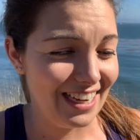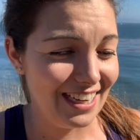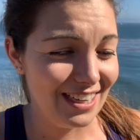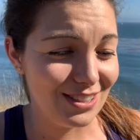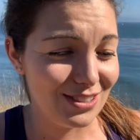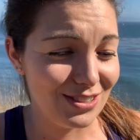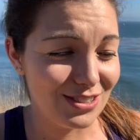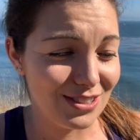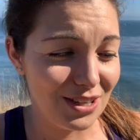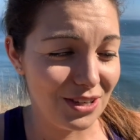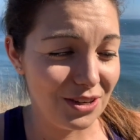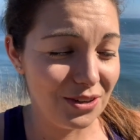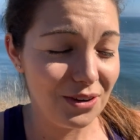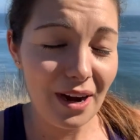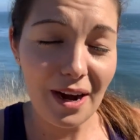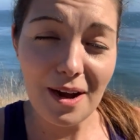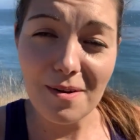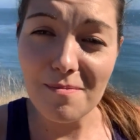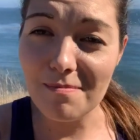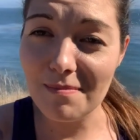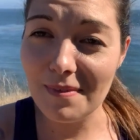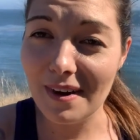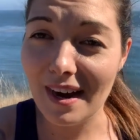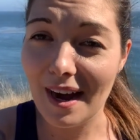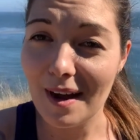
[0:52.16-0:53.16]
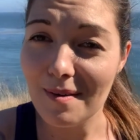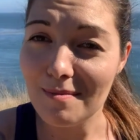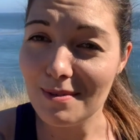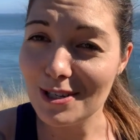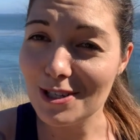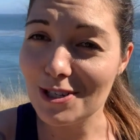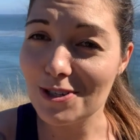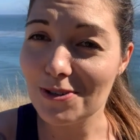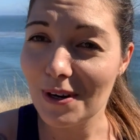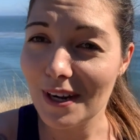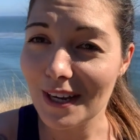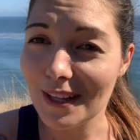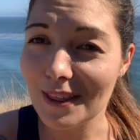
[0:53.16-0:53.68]
So I'm
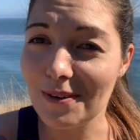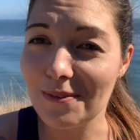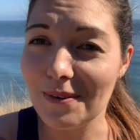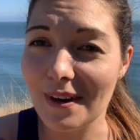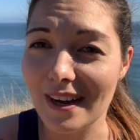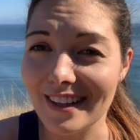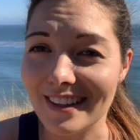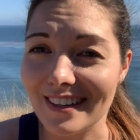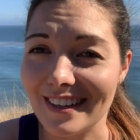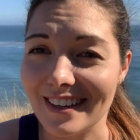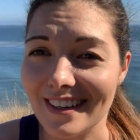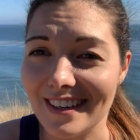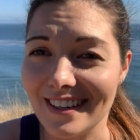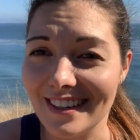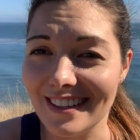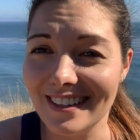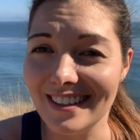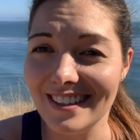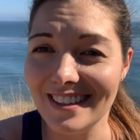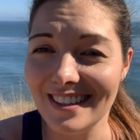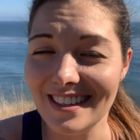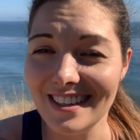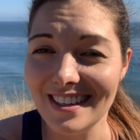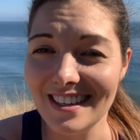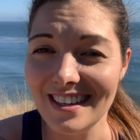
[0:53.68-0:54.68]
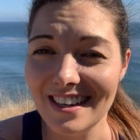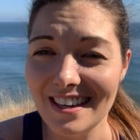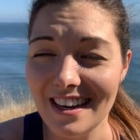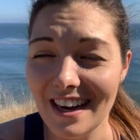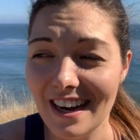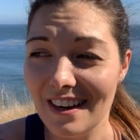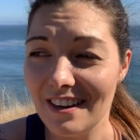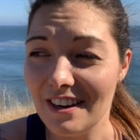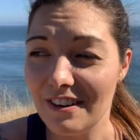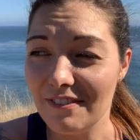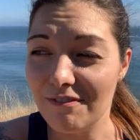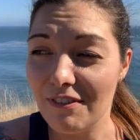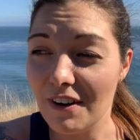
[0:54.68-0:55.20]
enjoying the weather.
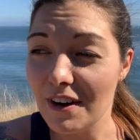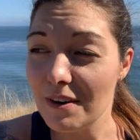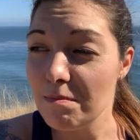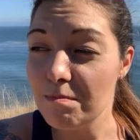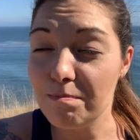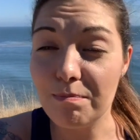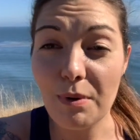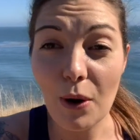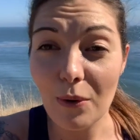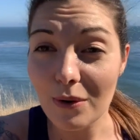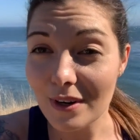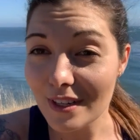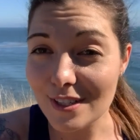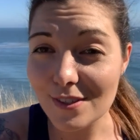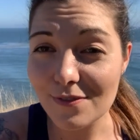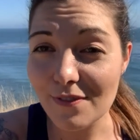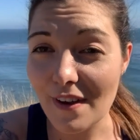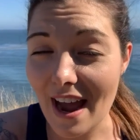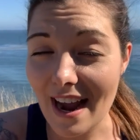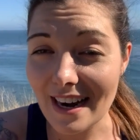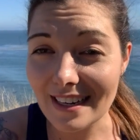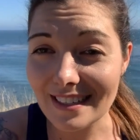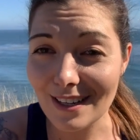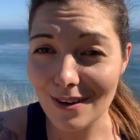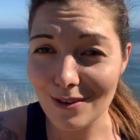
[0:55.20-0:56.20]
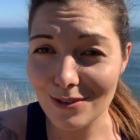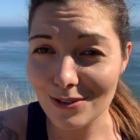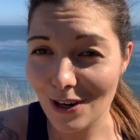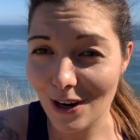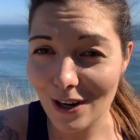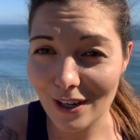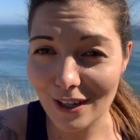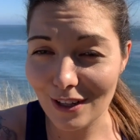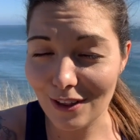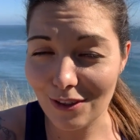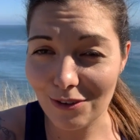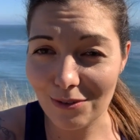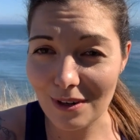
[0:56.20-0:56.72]
Fun bonus fact, that was
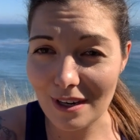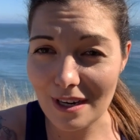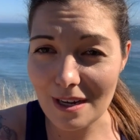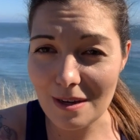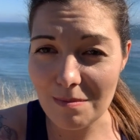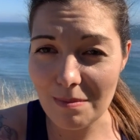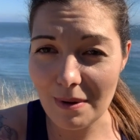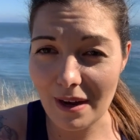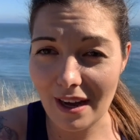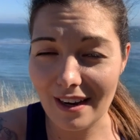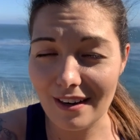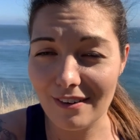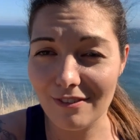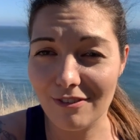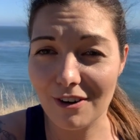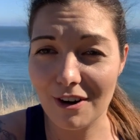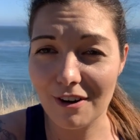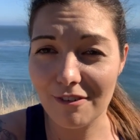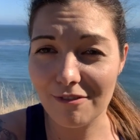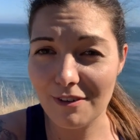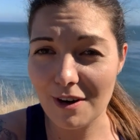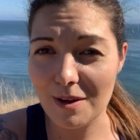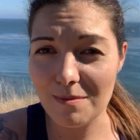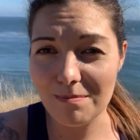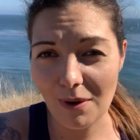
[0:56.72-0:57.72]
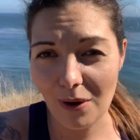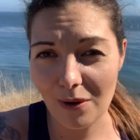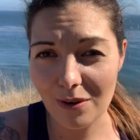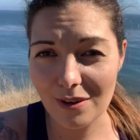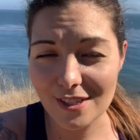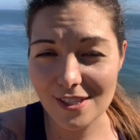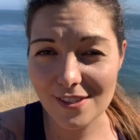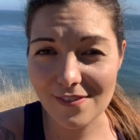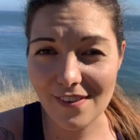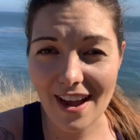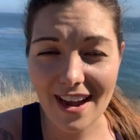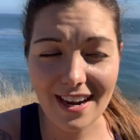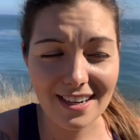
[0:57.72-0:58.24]
already 3, but for a fun
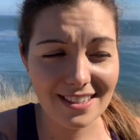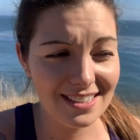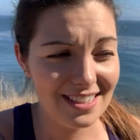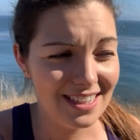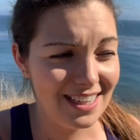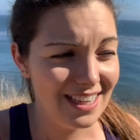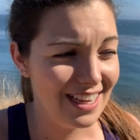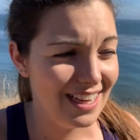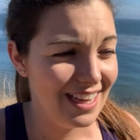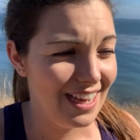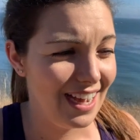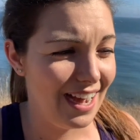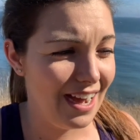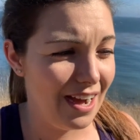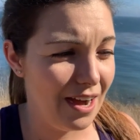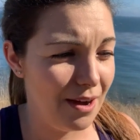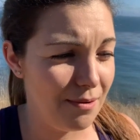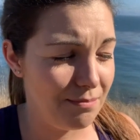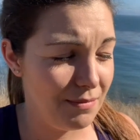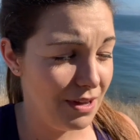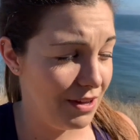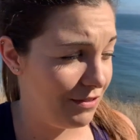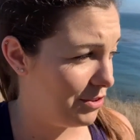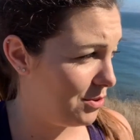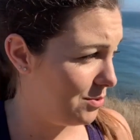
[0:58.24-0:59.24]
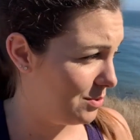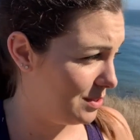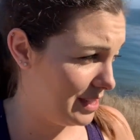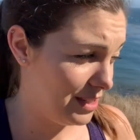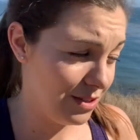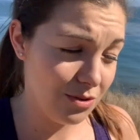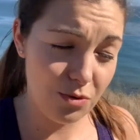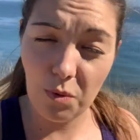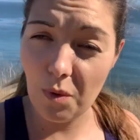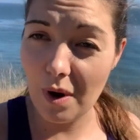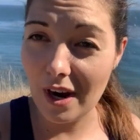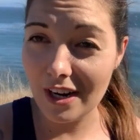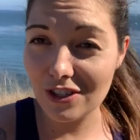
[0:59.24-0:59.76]
bonus fact, if you
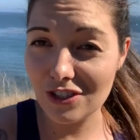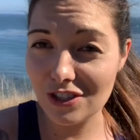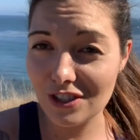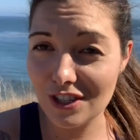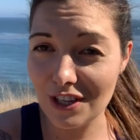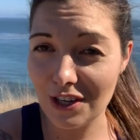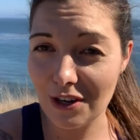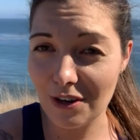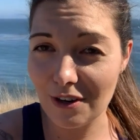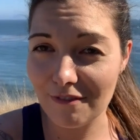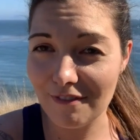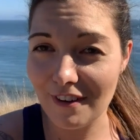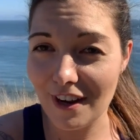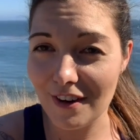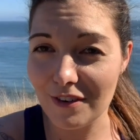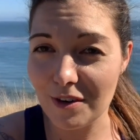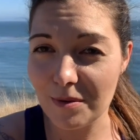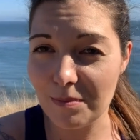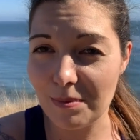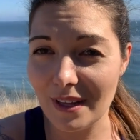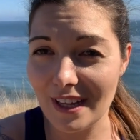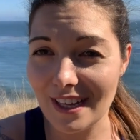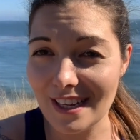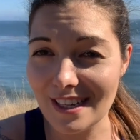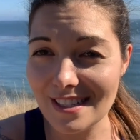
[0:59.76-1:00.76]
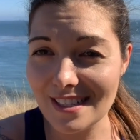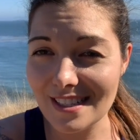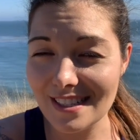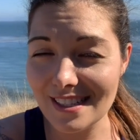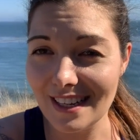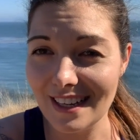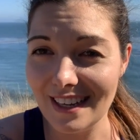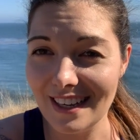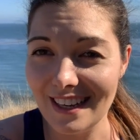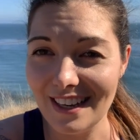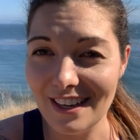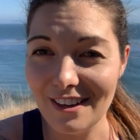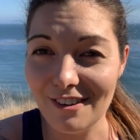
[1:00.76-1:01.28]
didn't watch the Your Favorite Place
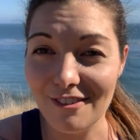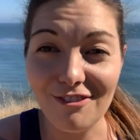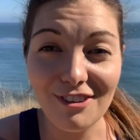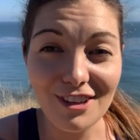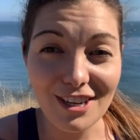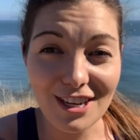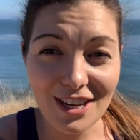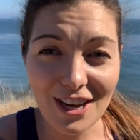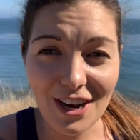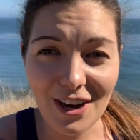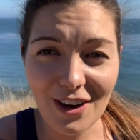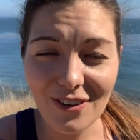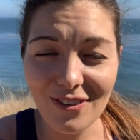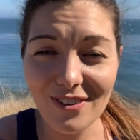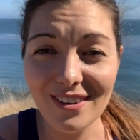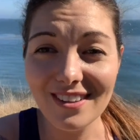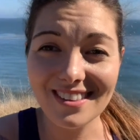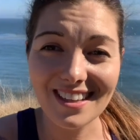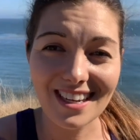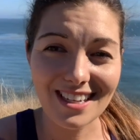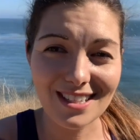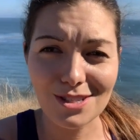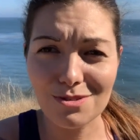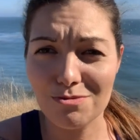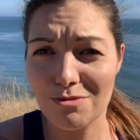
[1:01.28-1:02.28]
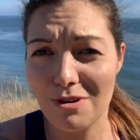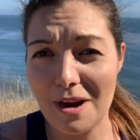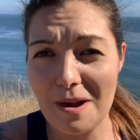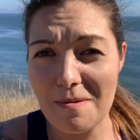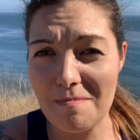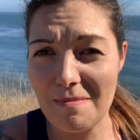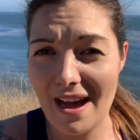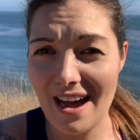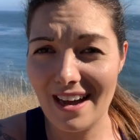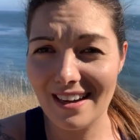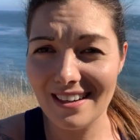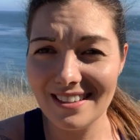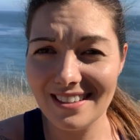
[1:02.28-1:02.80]
video, that's where I'm
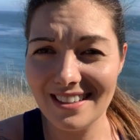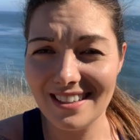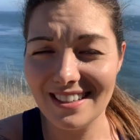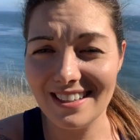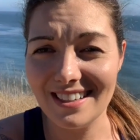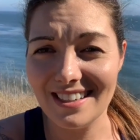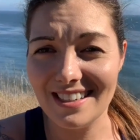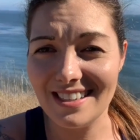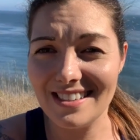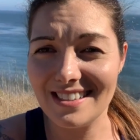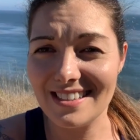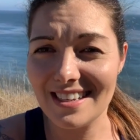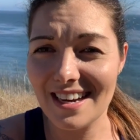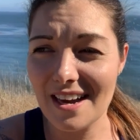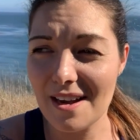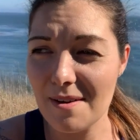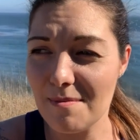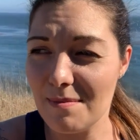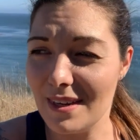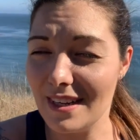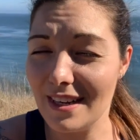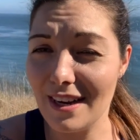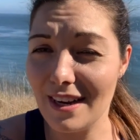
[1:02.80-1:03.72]
at, is I'm in